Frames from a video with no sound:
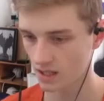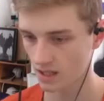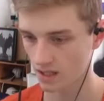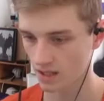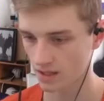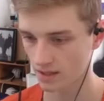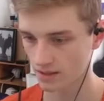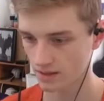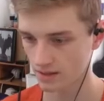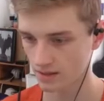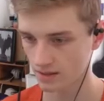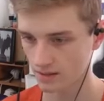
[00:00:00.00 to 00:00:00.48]

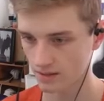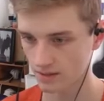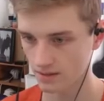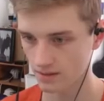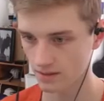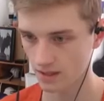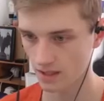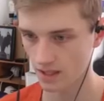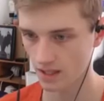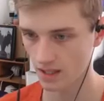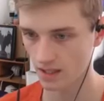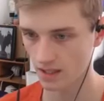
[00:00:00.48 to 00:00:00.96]
uh,
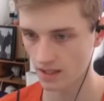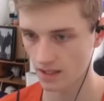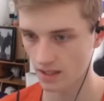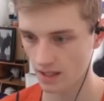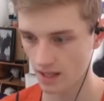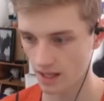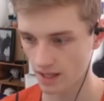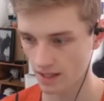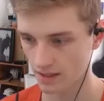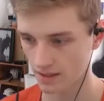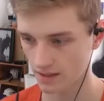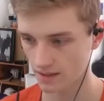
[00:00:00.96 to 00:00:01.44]

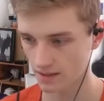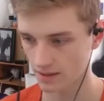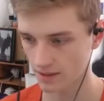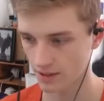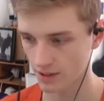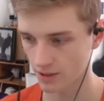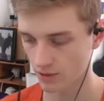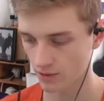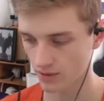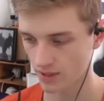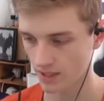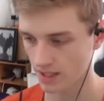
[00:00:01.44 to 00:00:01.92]
that,
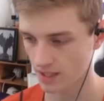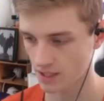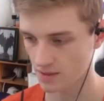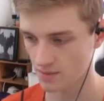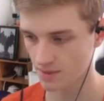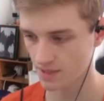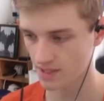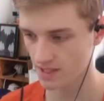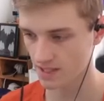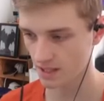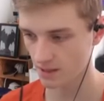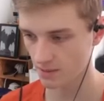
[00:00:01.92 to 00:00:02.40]
you know, they
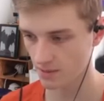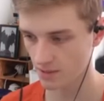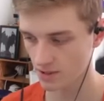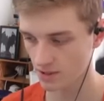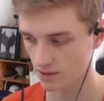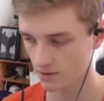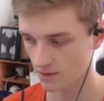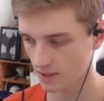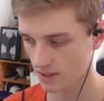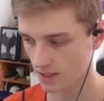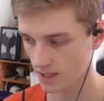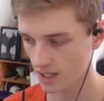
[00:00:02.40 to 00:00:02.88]
spend stamina
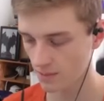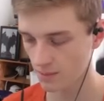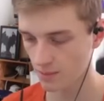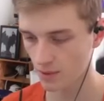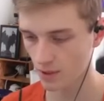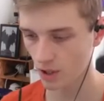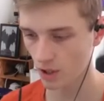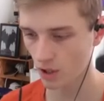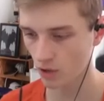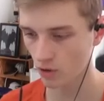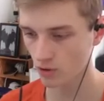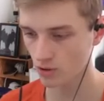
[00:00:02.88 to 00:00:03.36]
and stuff like
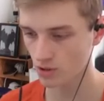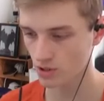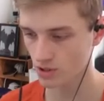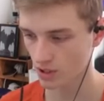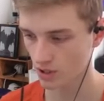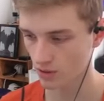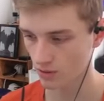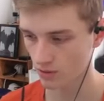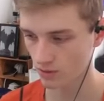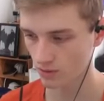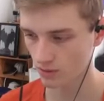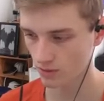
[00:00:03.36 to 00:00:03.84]
that, but
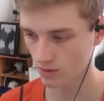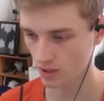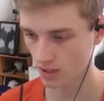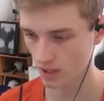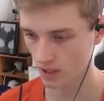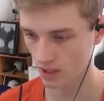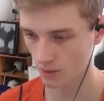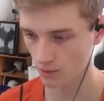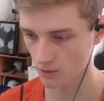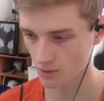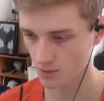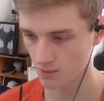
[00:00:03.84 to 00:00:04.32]
also,
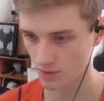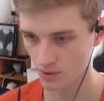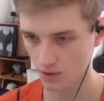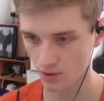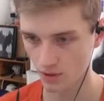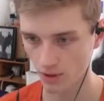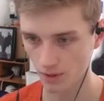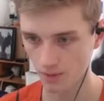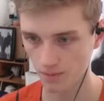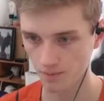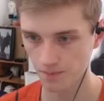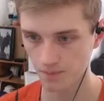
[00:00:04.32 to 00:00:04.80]
uh, what do we
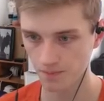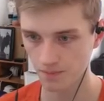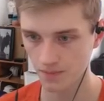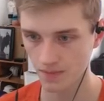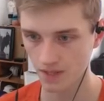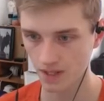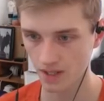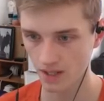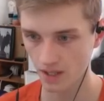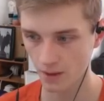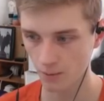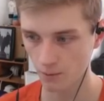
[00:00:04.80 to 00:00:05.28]
call
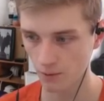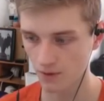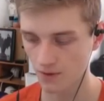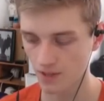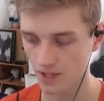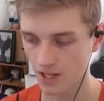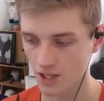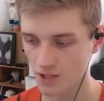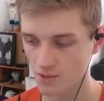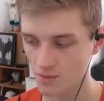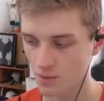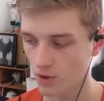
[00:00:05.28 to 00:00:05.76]

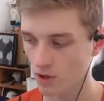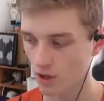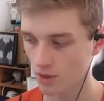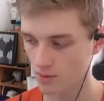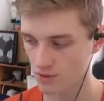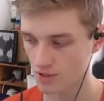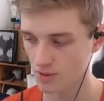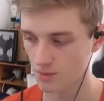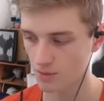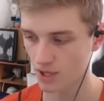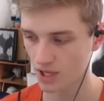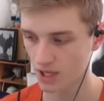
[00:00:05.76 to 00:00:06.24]
We've catched more
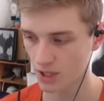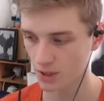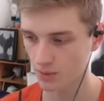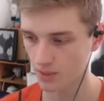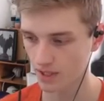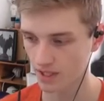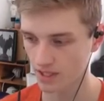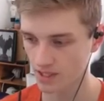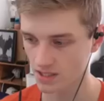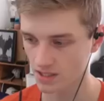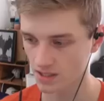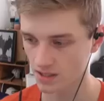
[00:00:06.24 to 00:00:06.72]
up to the
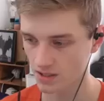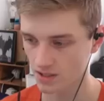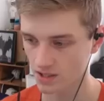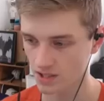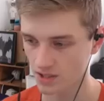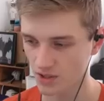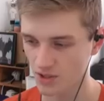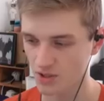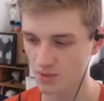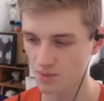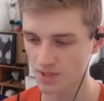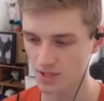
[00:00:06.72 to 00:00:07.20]
breakaways,
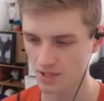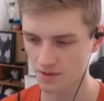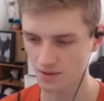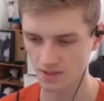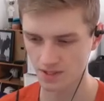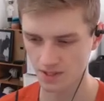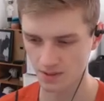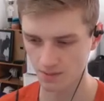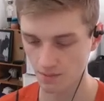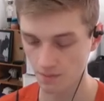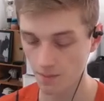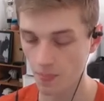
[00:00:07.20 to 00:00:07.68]
and so it's a bit
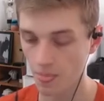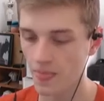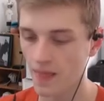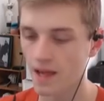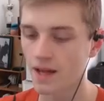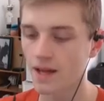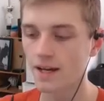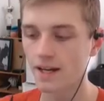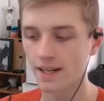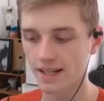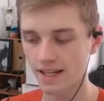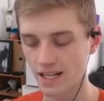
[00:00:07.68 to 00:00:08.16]
of...
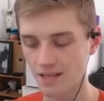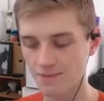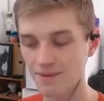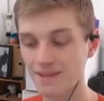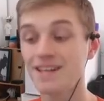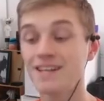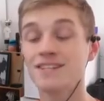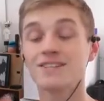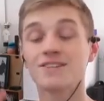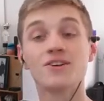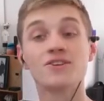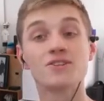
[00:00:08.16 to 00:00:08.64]
Can't
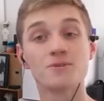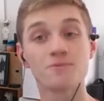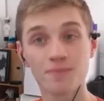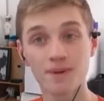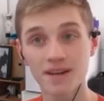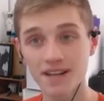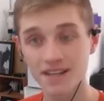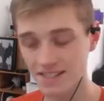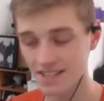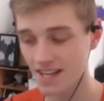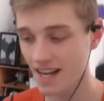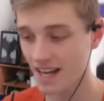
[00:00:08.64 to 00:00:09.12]
speak. there's a
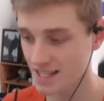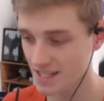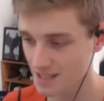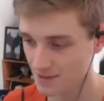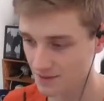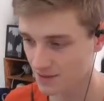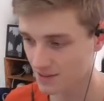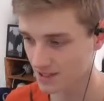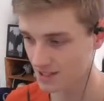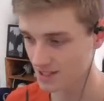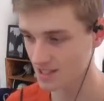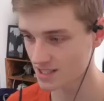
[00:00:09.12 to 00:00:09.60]
bigger
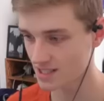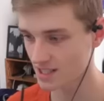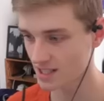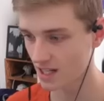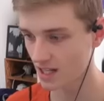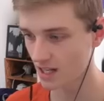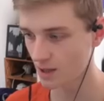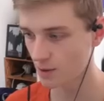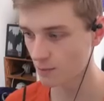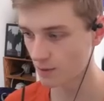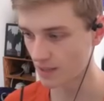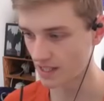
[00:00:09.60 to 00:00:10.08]
chance of
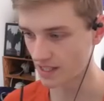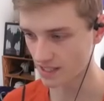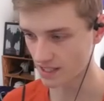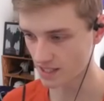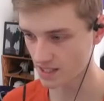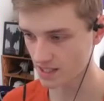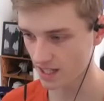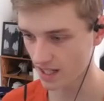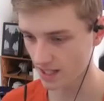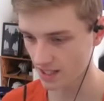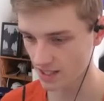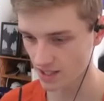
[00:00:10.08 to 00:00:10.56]
us
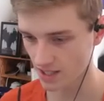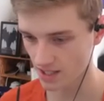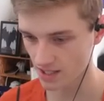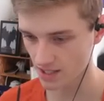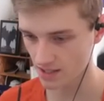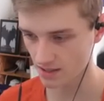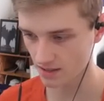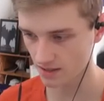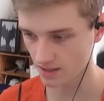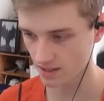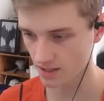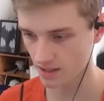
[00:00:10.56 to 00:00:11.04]
winning the stage,
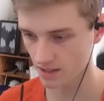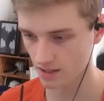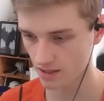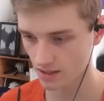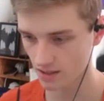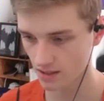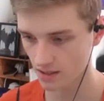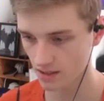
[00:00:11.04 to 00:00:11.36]
actually.